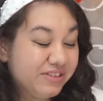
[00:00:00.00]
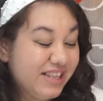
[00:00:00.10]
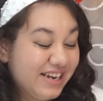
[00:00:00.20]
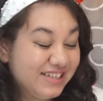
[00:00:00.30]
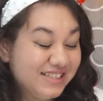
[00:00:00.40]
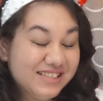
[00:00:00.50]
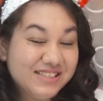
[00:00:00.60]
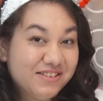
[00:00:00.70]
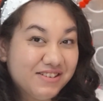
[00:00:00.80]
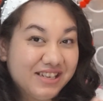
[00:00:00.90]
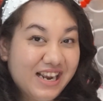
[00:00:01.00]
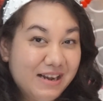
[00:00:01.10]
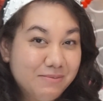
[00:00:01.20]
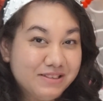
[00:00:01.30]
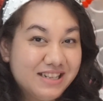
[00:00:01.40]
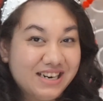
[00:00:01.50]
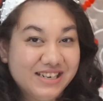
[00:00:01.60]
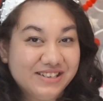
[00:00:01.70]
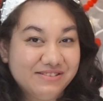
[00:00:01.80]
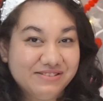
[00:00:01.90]
next is all the apps that I
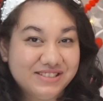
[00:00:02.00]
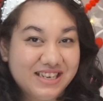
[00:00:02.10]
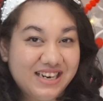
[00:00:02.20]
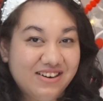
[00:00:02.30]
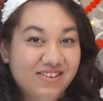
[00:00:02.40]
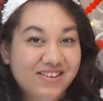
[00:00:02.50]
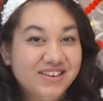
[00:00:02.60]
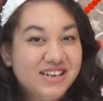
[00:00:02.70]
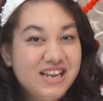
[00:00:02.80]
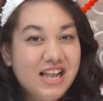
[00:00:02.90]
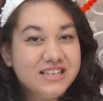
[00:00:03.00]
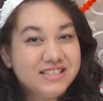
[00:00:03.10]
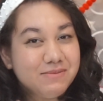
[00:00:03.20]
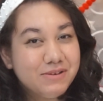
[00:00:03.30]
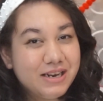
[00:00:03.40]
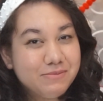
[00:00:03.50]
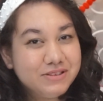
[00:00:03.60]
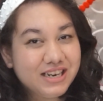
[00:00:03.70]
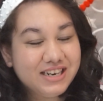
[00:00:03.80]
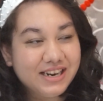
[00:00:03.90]
use a lot. Sometimes
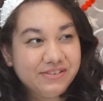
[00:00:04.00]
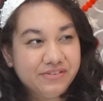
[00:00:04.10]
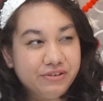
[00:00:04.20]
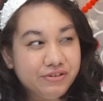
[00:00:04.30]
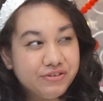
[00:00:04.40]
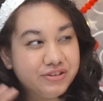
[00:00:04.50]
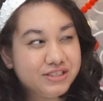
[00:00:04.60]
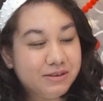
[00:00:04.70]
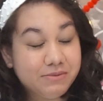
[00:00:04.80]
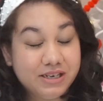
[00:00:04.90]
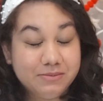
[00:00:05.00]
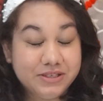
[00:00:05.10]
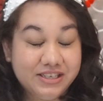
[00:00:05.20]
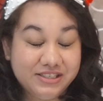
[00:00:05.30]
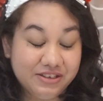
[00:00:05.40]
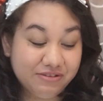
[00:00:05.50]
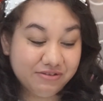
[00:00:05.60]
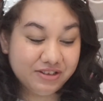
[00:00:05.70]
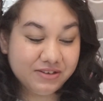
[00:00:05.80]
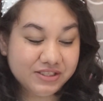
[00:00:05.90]
I like folders, sometimes I
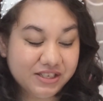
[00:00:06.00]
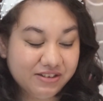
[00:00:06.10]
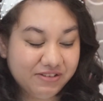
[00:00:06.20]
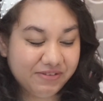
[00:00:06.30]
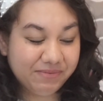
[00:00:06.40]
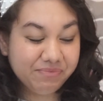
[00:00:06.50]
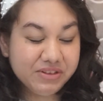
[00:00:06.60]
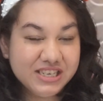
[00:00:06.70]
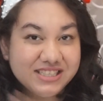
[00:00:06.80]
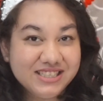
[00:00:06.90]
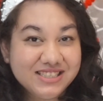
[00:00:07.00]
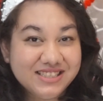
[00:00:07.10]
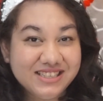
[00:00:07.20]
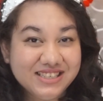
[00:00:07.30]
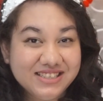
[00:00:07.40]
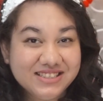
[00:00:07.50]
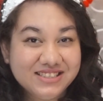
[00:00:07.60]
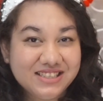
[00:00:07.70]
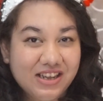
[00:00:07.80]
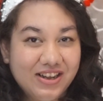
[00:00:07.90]
don't. So since
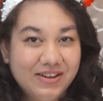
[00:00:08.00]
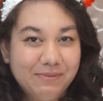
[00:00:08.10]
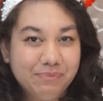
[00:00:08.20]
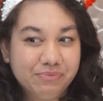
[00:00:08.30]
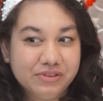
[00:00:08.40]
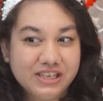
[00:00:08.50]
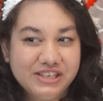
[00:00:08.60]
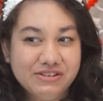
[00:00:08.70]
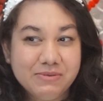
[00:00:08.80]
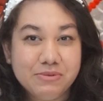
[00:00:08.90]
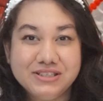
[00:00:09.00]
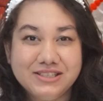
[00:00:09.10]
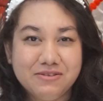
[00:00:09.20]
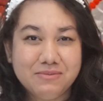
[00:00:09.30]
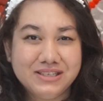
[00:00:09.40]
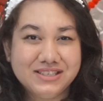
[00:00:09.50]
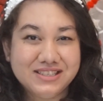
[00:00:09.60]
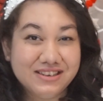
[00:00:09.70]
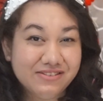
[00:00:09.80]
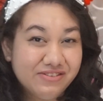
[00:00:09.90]
these you can put so much
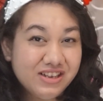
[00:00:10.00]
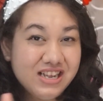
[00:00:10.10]
stuff,